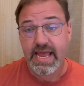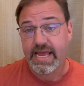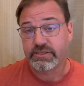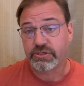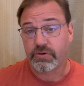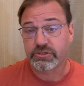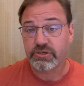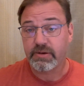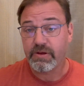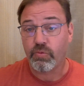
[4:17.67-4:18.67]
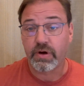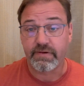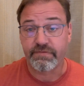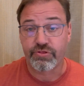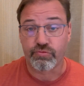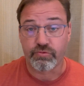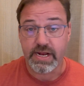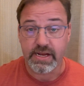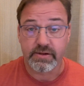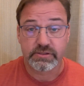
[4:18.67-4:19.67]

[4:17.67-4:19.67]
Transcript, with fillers: And so it's going to be one of three.